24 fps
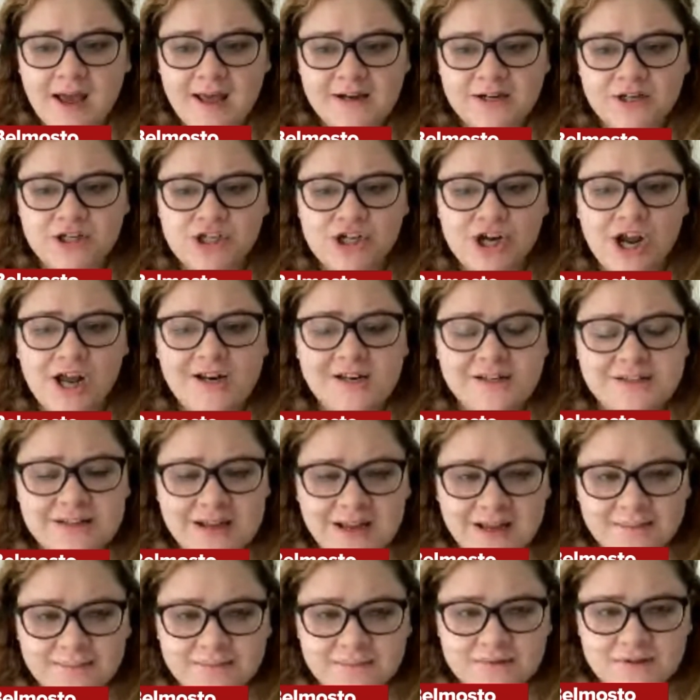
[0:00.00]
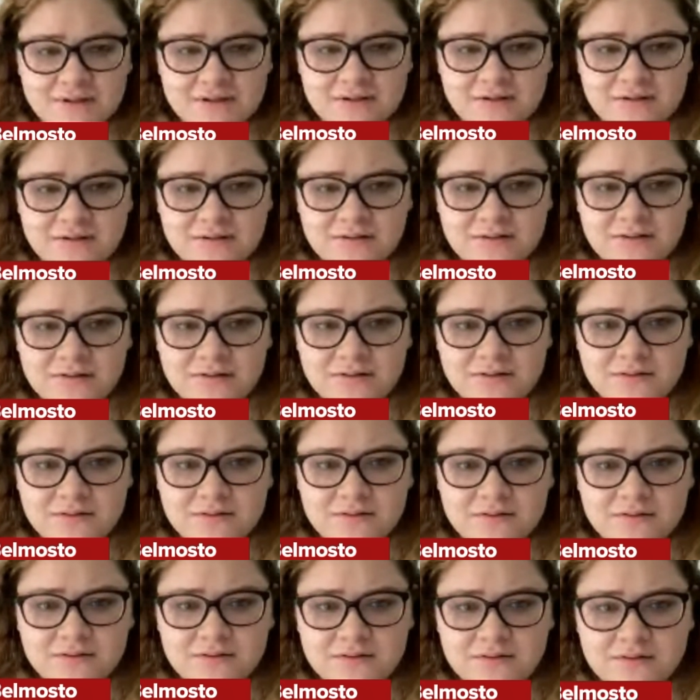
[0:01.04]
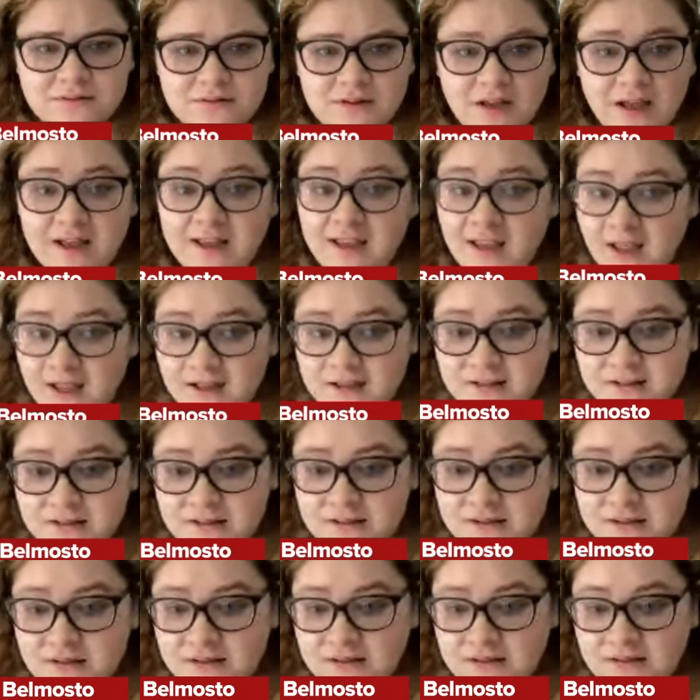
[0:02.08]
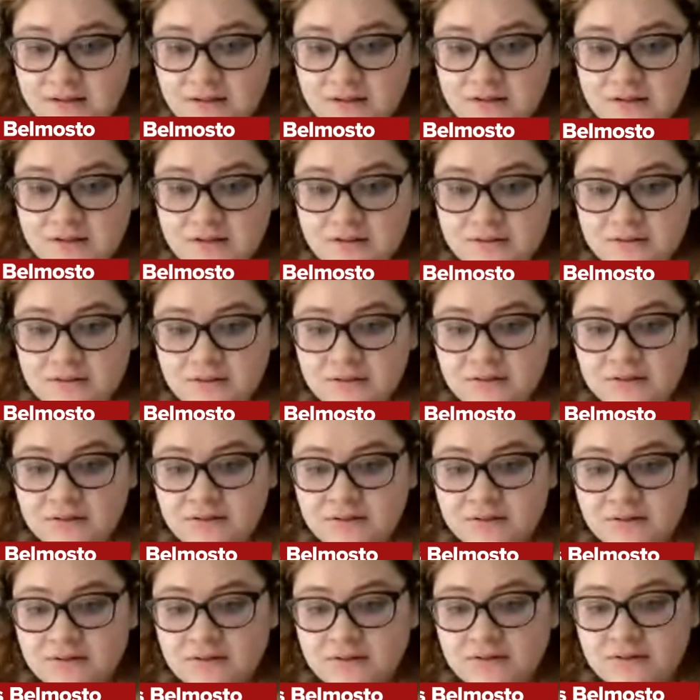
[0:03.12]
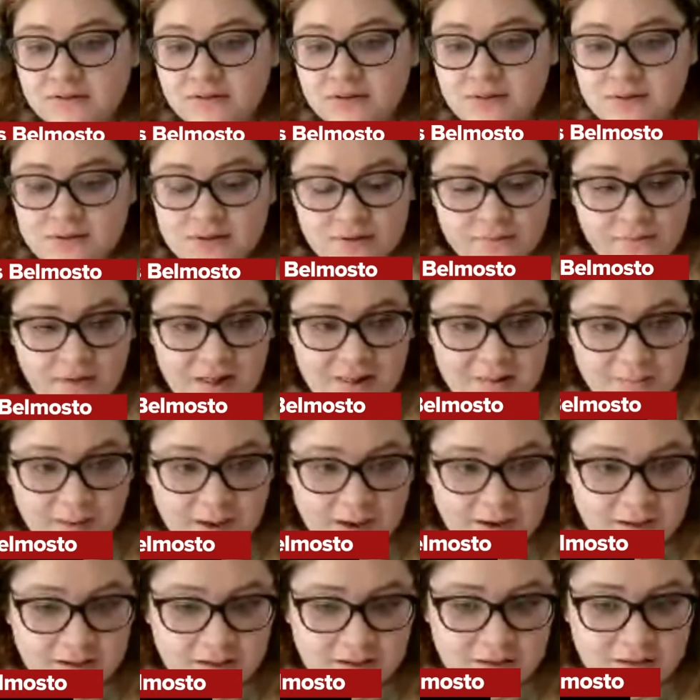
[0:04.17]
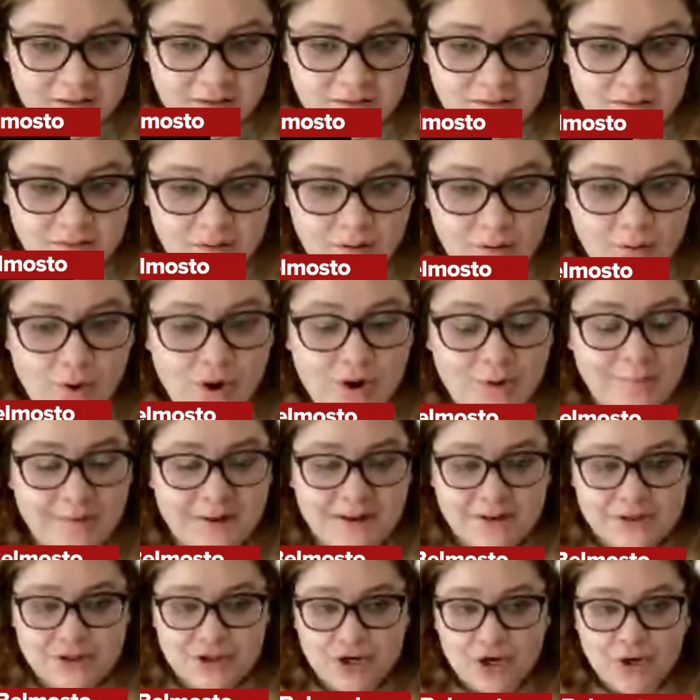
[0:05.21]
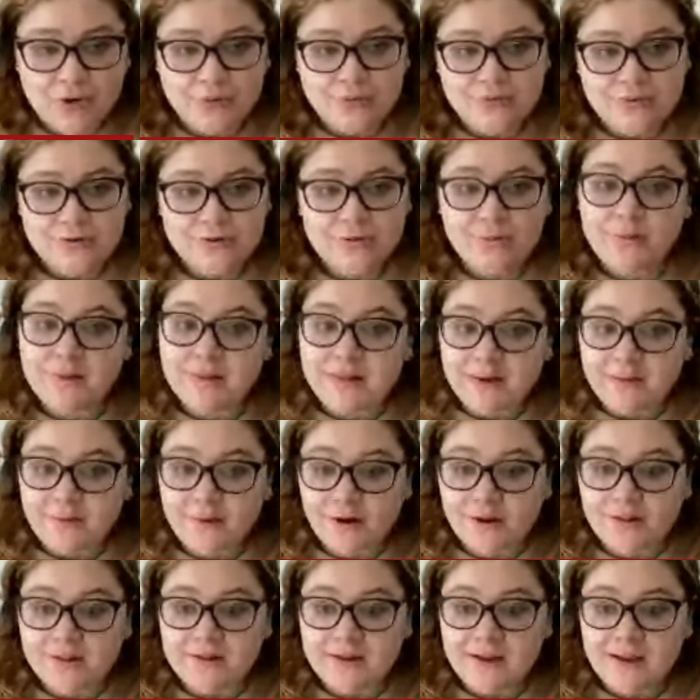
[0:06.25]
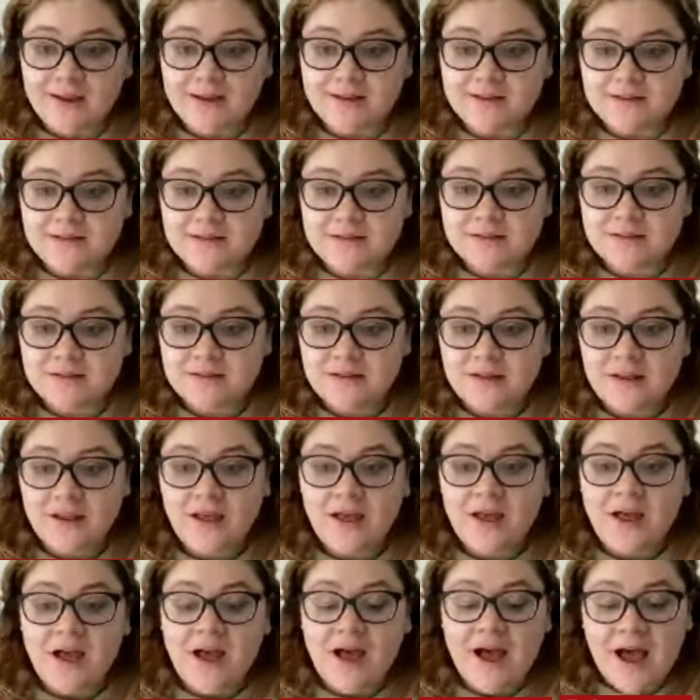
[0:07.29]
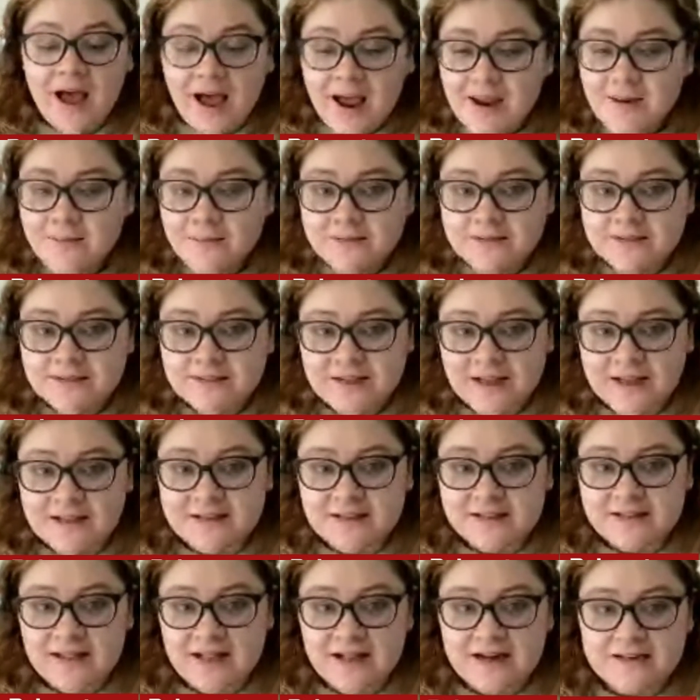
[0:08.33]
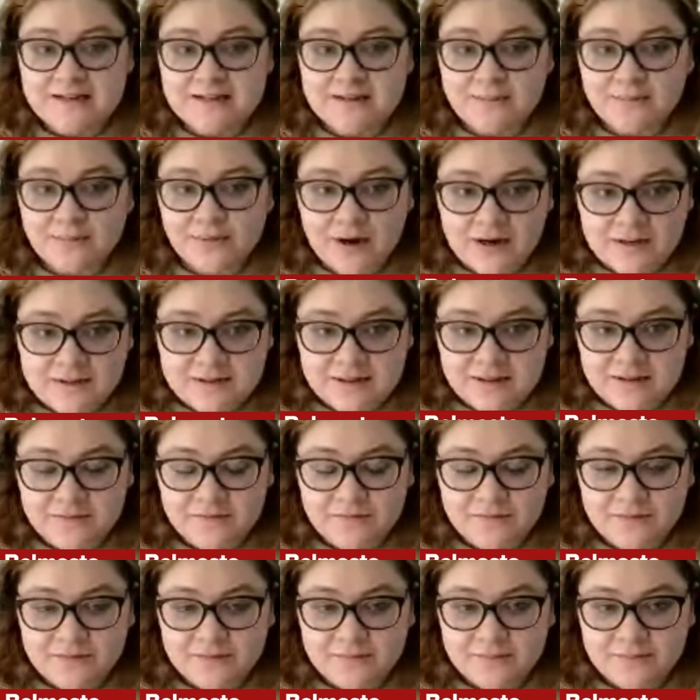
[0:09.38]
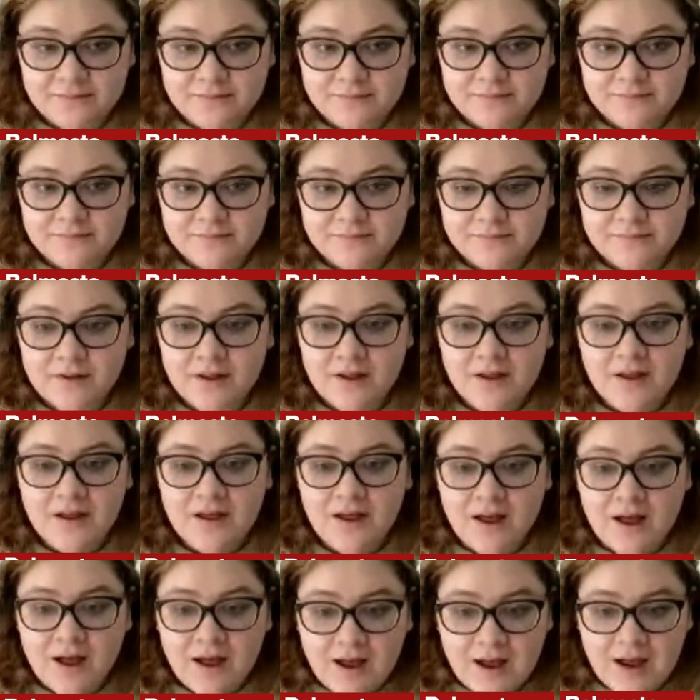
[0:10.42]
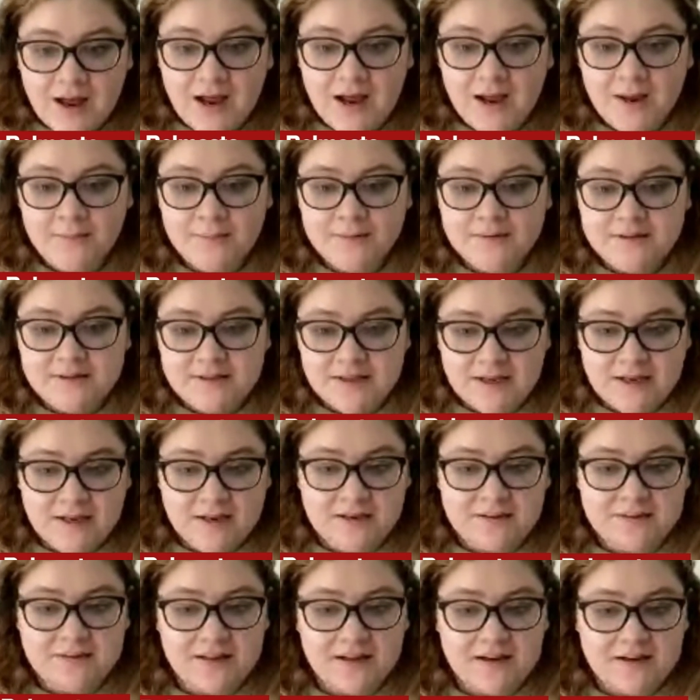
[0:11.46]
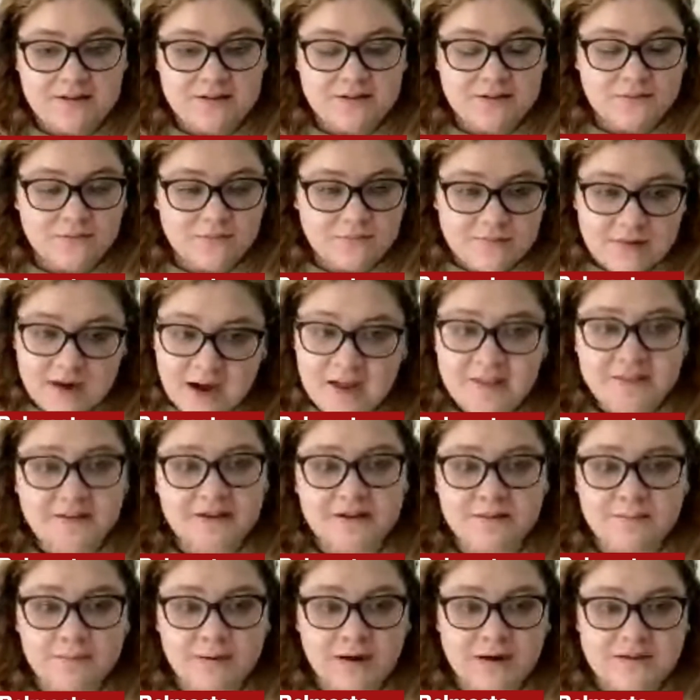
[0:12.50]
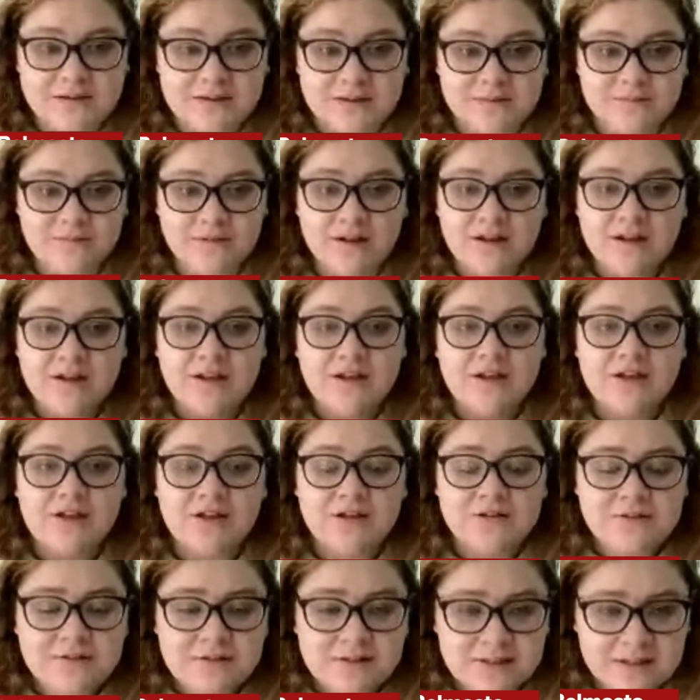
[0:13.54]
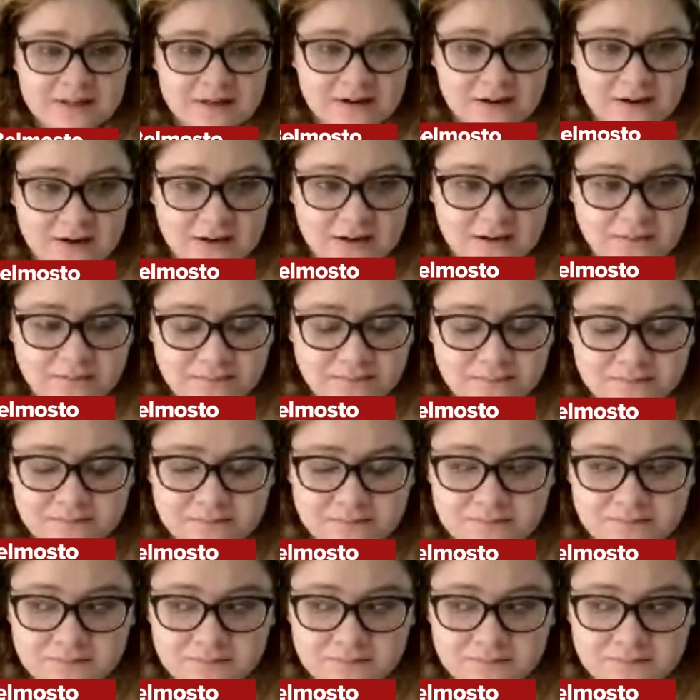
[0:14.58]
had a shot attempt against Juuso Valimaki or Ben Jones when they were on the ice. I would say that that is impressive. I would say that is rather impressive considering